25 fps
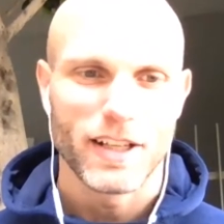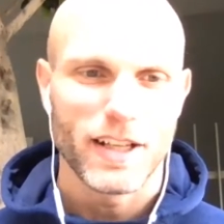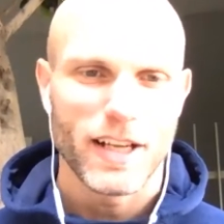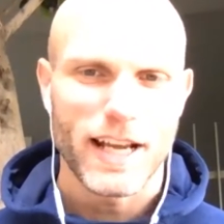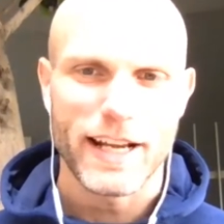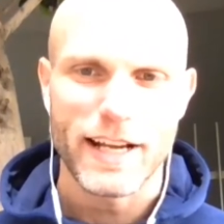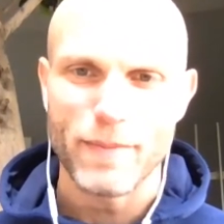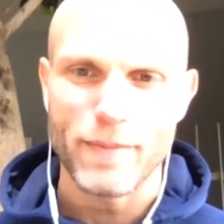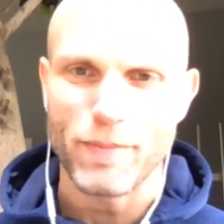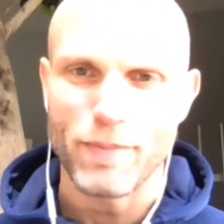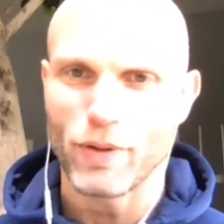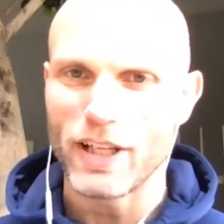
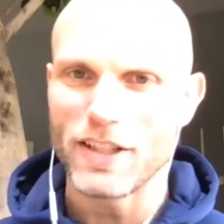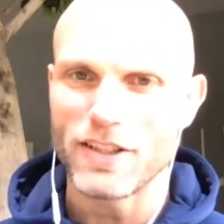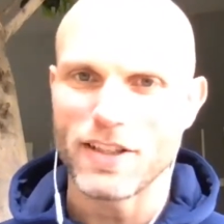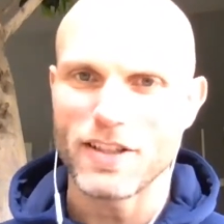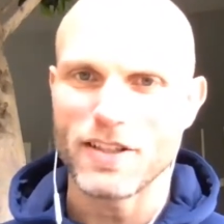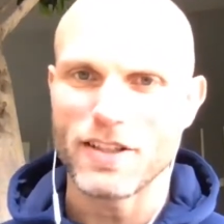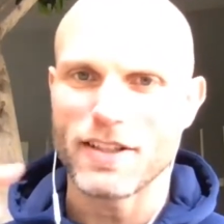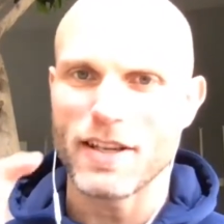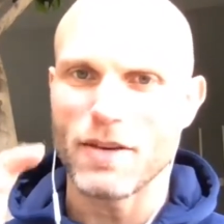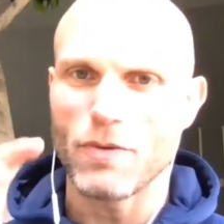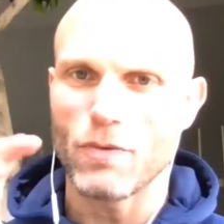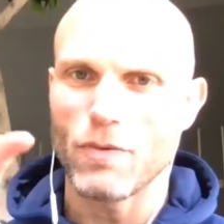Any
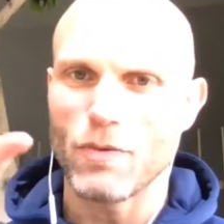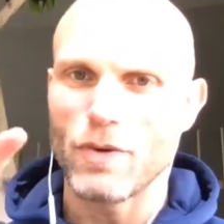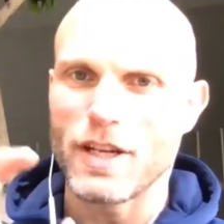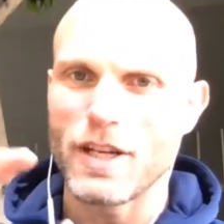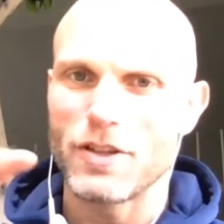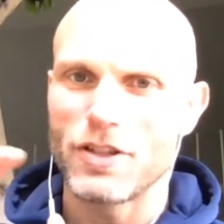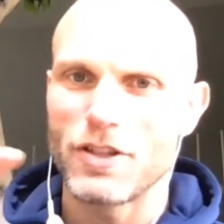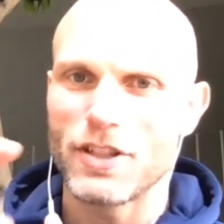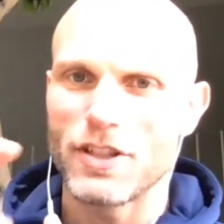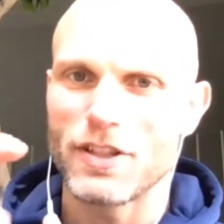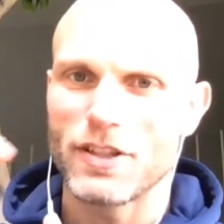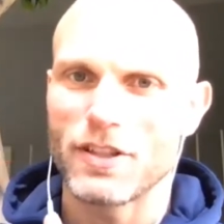places that we
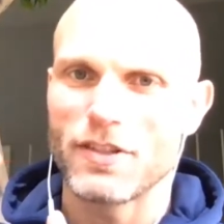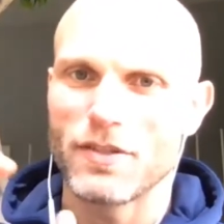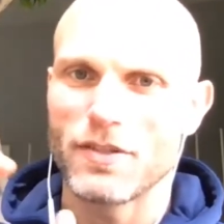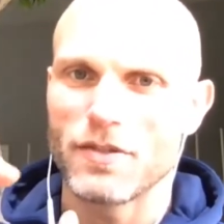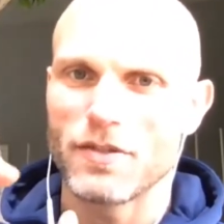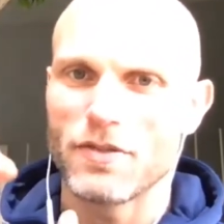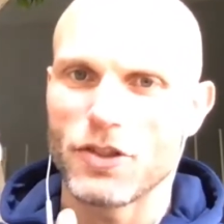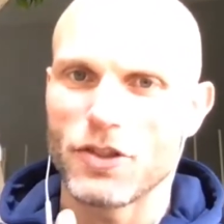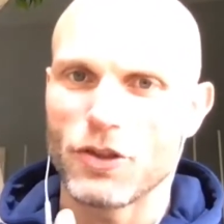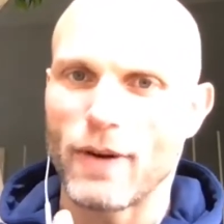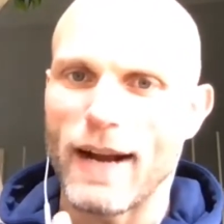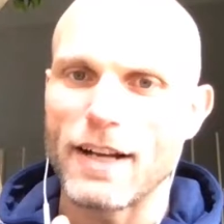just
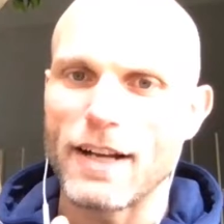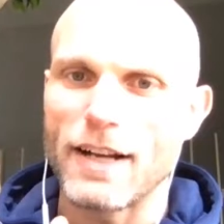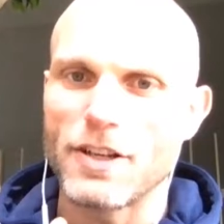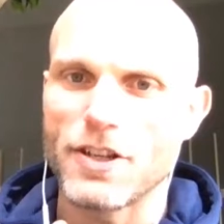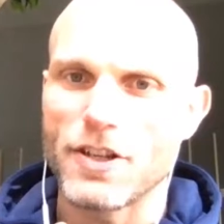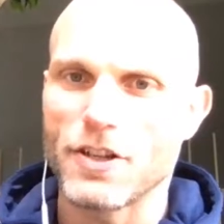scratched the